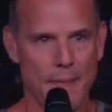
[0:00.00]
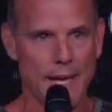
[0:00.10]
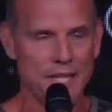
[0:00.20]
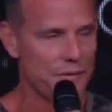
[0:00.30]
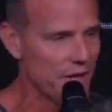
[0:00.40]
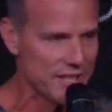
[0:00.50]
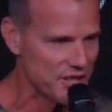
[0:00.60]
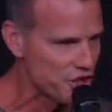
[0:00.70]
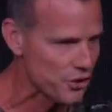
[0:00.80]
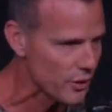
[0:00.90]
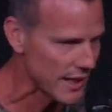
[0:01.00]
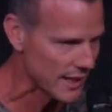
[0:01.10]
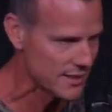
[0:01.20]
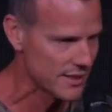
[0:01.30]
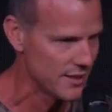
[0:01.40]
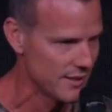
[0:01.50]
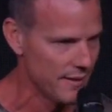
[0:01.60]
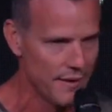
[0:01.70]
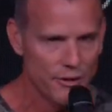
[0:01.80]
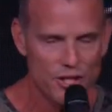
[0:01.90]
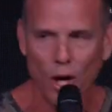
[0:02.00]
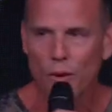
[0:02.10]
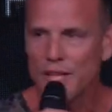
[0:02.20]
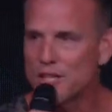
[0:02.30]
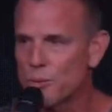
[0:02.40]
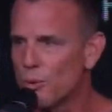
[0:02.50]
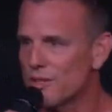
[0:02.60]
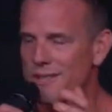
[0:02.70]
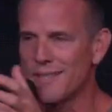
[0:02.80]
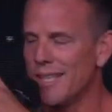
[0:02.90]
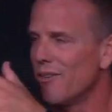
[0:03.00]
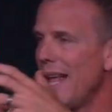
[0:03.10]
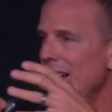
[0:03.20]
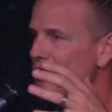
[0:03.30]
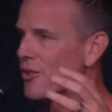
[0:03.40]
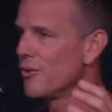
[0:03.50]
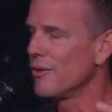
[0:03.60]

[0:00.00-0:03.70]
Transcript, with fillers: It's very strict. There's all these rules because it's international